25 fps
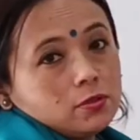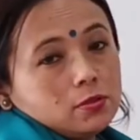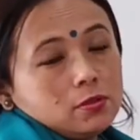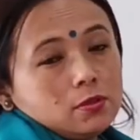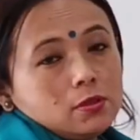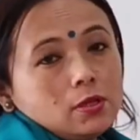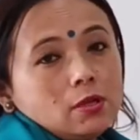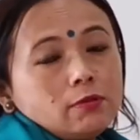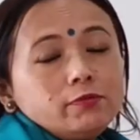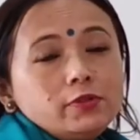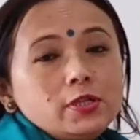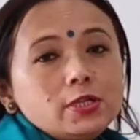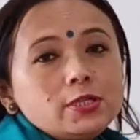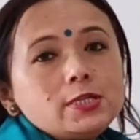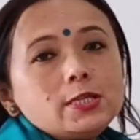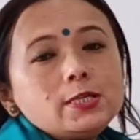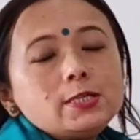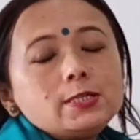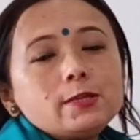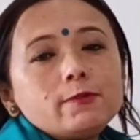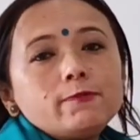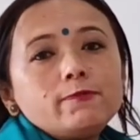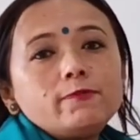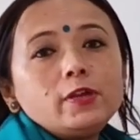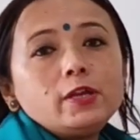now this
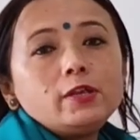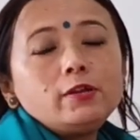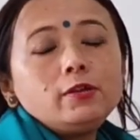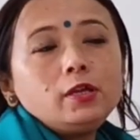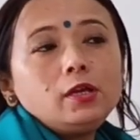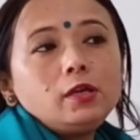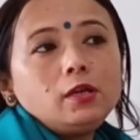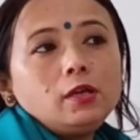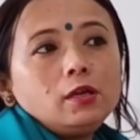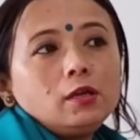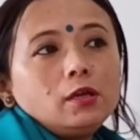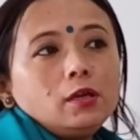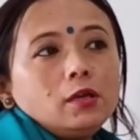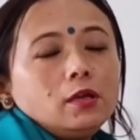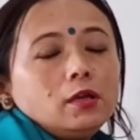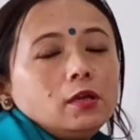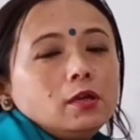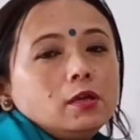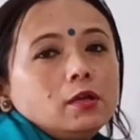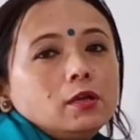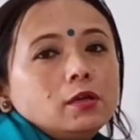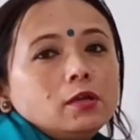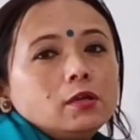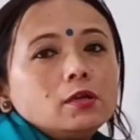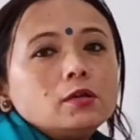is a very
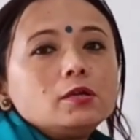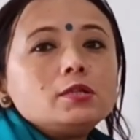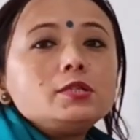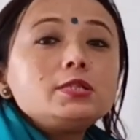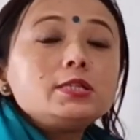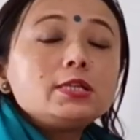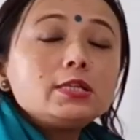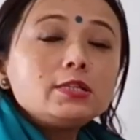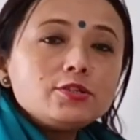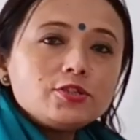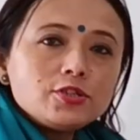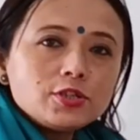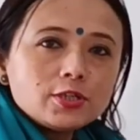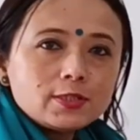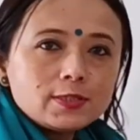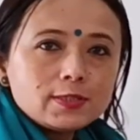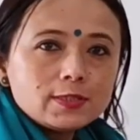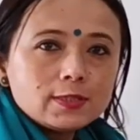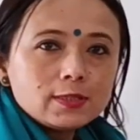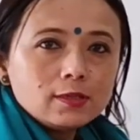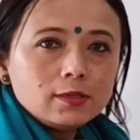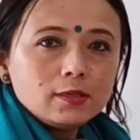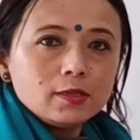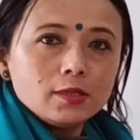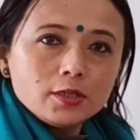contentious
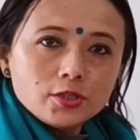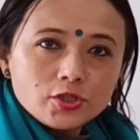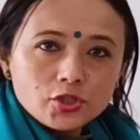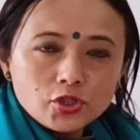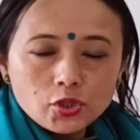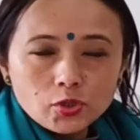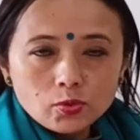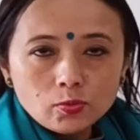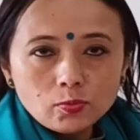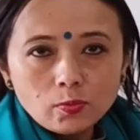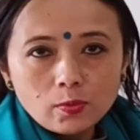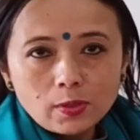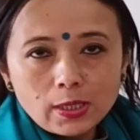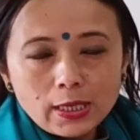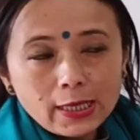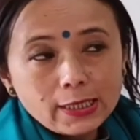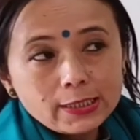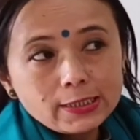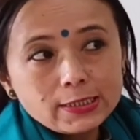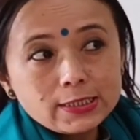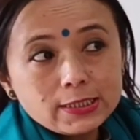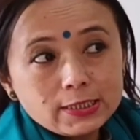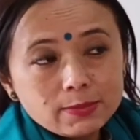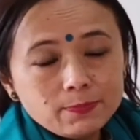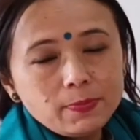issue
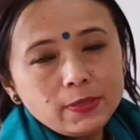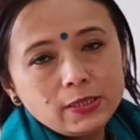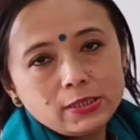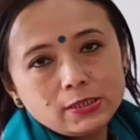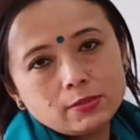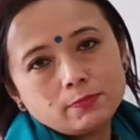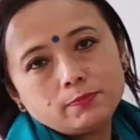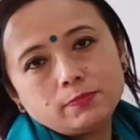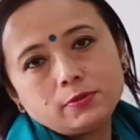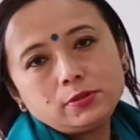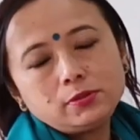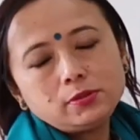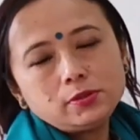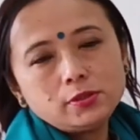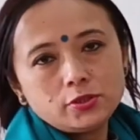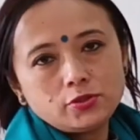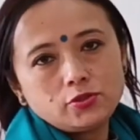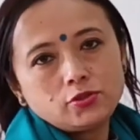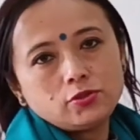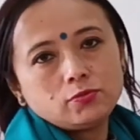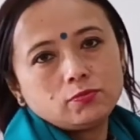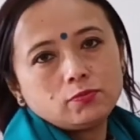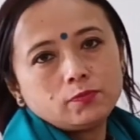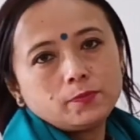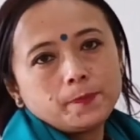and a debatable
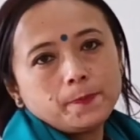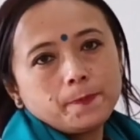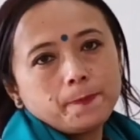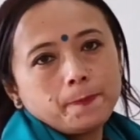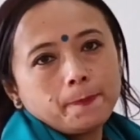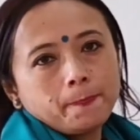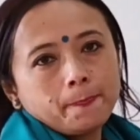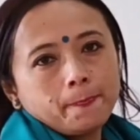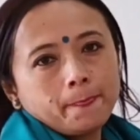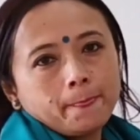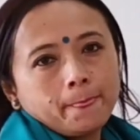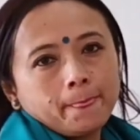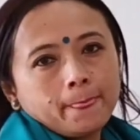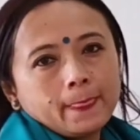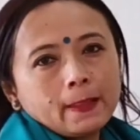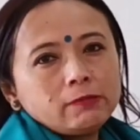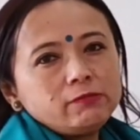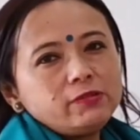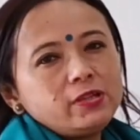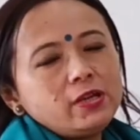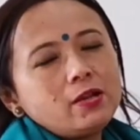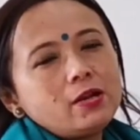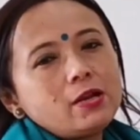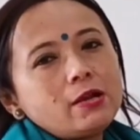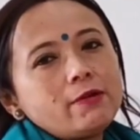issue. Now,
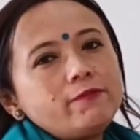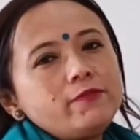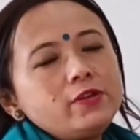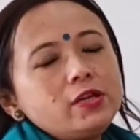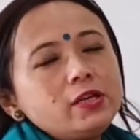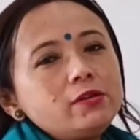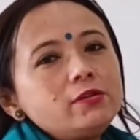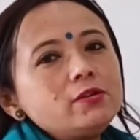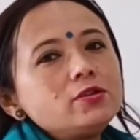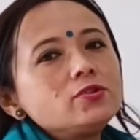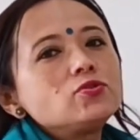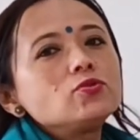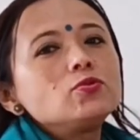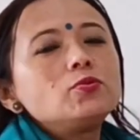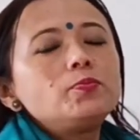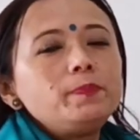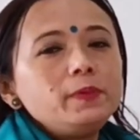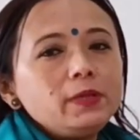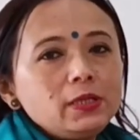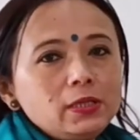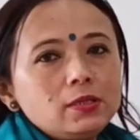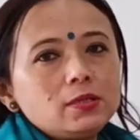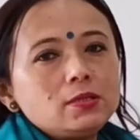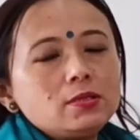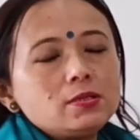there are various
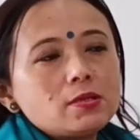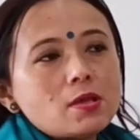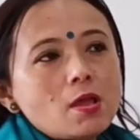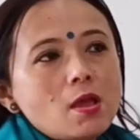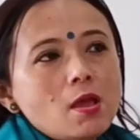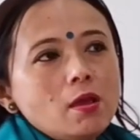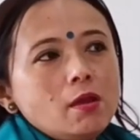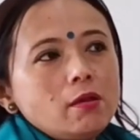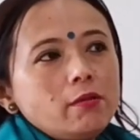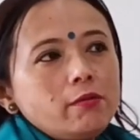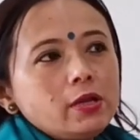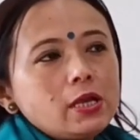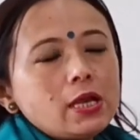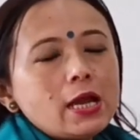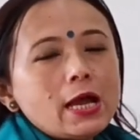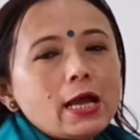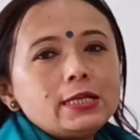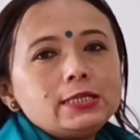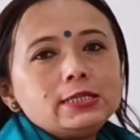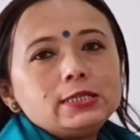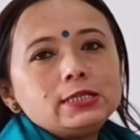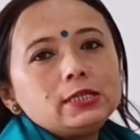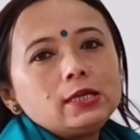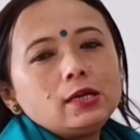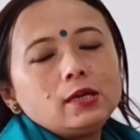opinions
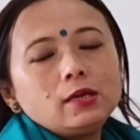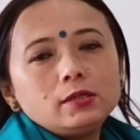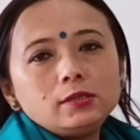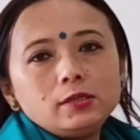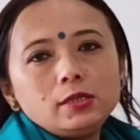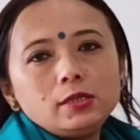regarding the